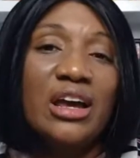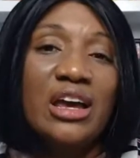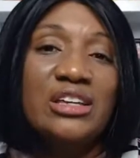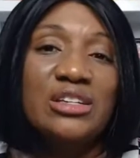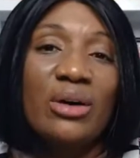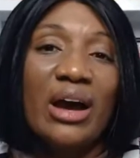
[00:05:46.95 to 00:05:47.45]

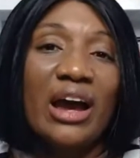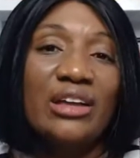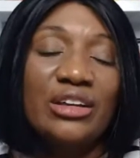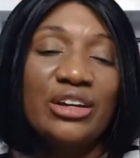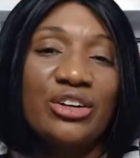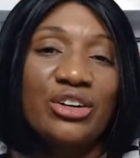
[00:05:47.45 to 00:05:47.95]
So I
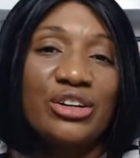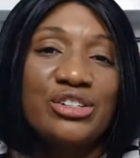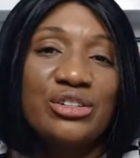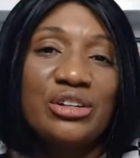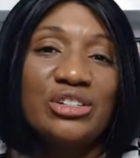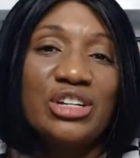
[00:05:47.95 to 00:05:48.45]
highly encourage
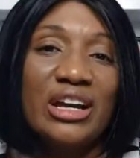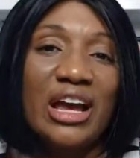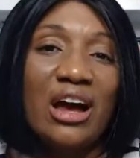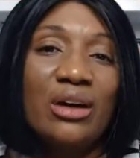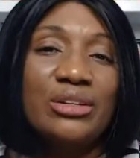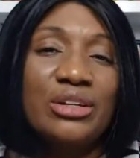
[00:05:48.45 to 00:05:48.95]
you to check
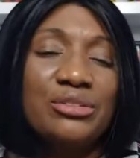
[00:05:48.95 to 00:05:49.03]
out,